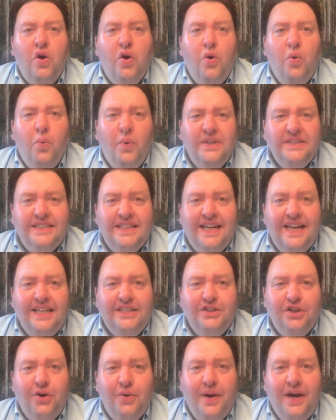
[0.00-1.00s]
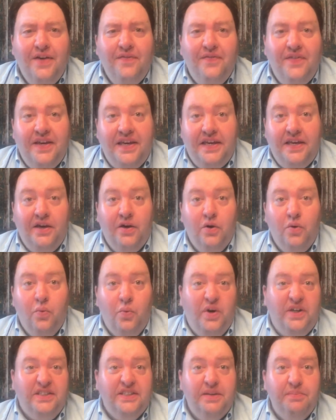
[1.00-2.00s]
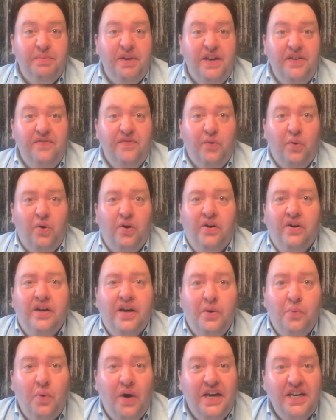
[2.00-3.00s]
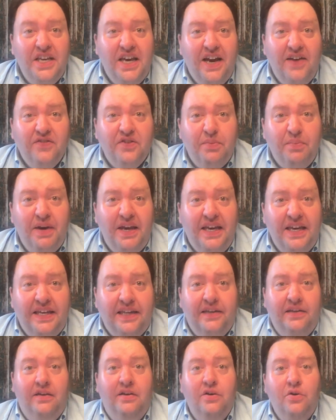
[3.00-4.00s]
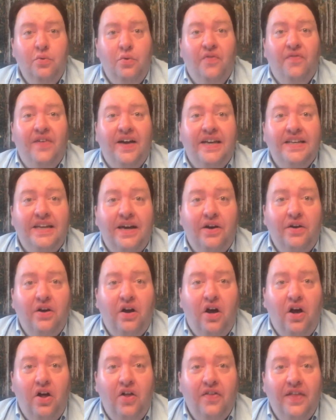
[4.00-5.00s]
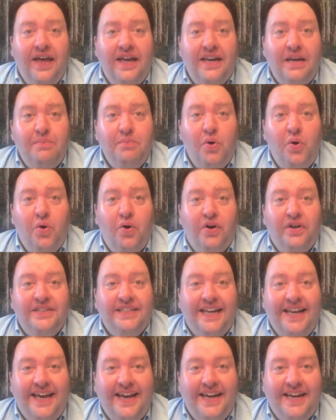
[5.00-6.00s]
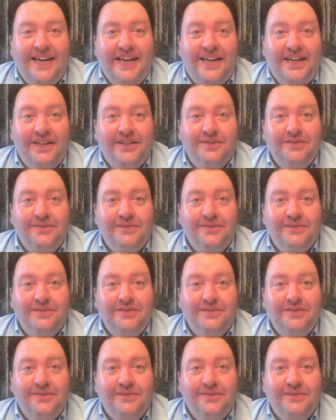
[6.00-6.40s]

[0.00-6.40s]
What's an HOA fee? What does it pay for? And why do you have to pay it? We'll find out all that and more today.